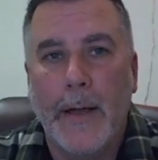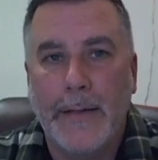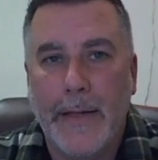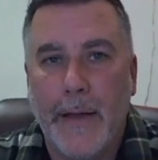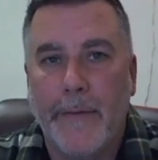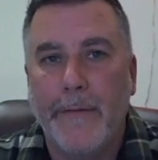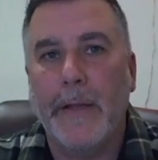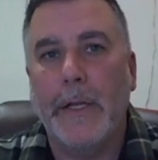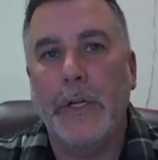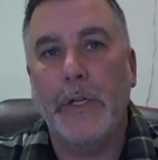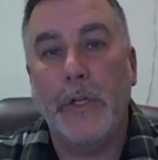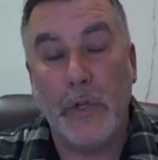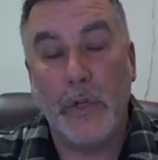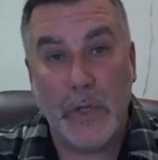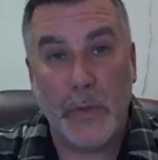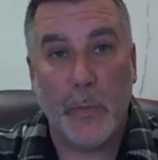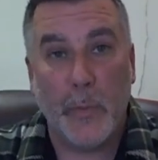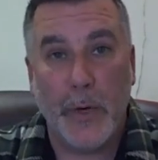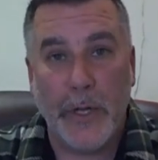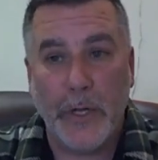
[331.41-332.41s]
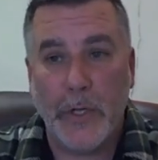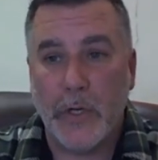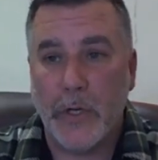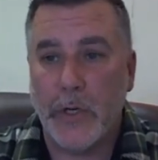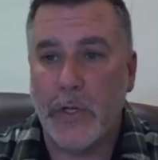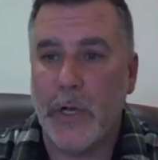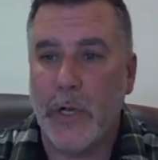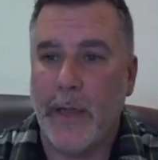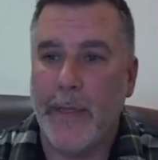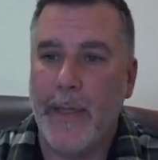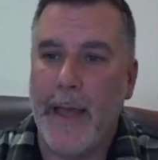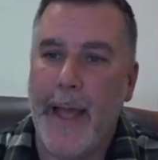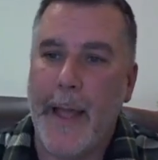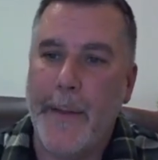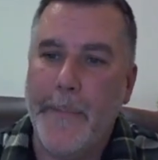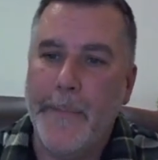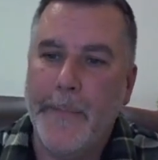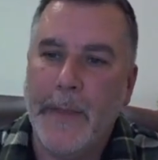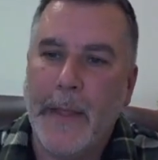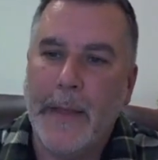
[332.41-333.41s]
Definitely do some research on that.